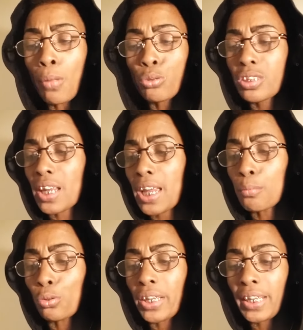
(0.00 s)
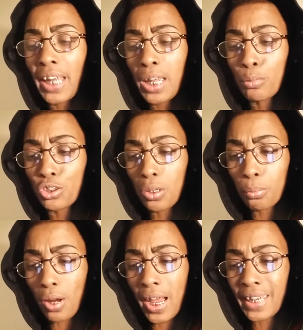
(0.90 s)
most stable. It enables your
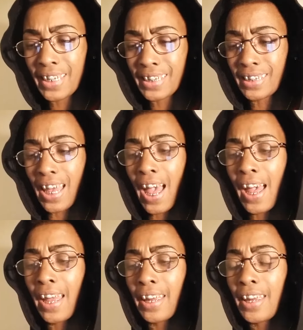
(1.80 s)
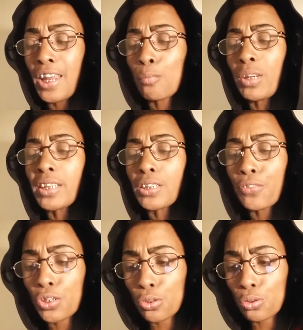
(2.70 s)
pride. This is I, because
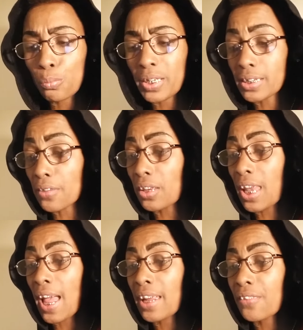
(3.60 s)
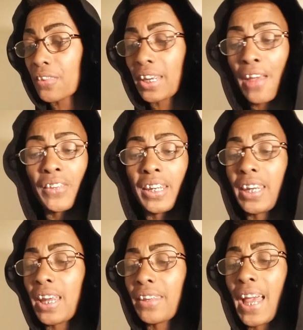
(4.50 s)
of you, because of life, and after
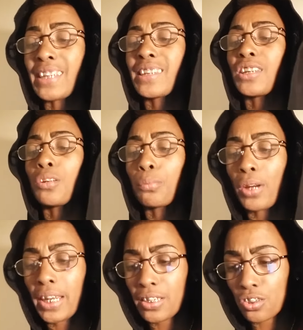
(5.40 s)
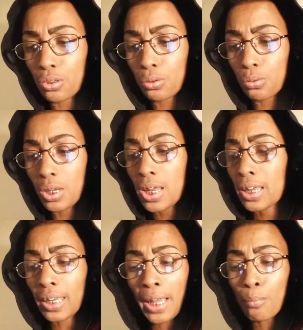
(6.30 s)
death, I still praise you,
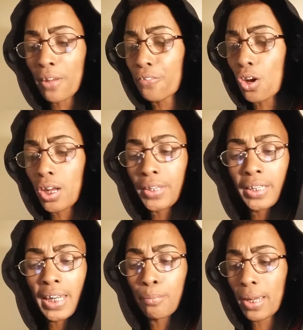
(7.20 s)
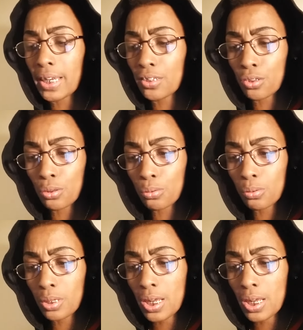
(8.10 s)
like my father that made you